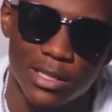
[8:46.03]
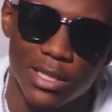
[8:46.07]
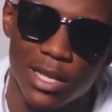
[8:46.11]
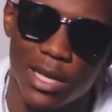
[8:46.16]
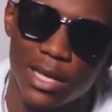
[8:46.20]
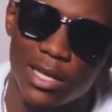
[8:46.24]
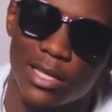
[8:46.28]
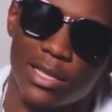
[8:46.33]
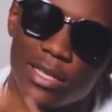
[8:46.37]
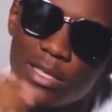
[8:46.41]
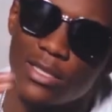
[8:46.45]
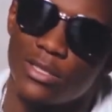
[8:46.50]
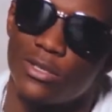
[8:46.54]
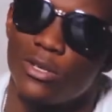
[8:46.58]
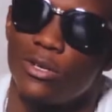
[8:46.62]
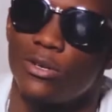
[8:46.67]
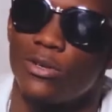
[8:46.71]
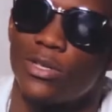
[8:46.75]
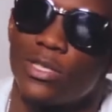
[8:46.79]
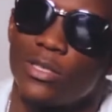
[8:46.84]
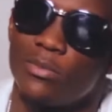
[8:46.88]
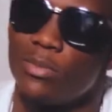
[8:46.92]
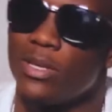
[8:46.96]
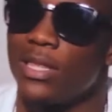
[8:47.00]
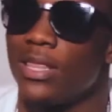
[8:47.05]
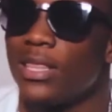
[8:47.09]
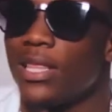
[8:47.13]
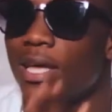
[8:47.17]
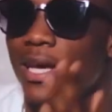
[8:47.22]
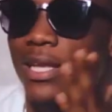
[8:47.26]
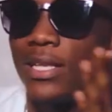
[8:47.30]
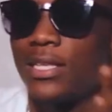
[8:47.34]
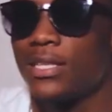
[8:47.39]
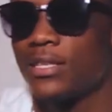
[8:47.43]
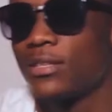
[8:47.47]
Like there's always been
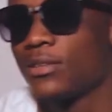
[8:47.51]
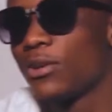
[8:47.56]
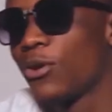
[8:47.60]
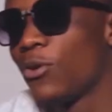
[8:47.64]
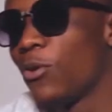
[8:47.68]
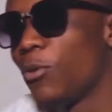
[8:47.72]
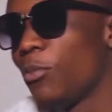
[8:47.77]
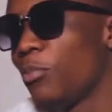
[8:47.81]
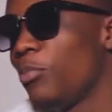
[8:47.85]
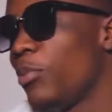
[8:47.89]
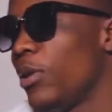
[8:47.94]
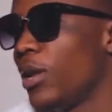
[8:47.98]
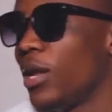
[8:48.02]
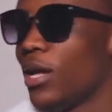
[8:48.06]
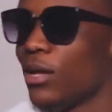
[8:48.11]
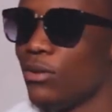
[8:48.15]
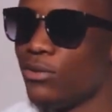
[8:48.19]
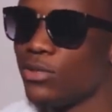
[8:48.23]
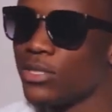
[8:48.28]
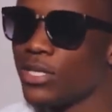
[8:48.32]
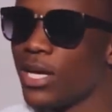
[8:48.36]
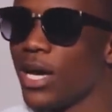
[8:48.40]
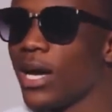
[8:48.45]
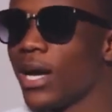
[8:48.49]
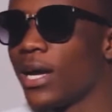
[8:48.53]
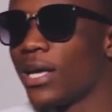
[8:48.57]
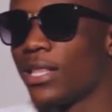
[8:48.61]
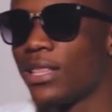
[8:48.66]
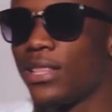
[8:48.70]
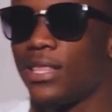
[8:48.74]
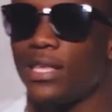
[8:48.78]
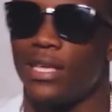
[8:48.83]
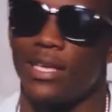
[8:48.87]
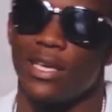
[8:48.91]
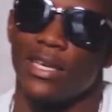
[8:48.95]
that Kopala
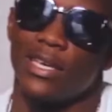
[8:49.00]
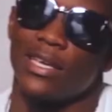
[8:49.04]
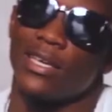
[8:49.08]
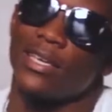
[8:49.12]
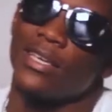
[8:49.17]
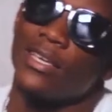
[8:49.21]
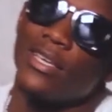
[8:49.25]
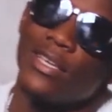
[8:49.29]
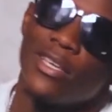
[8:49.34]
Lusaka thing.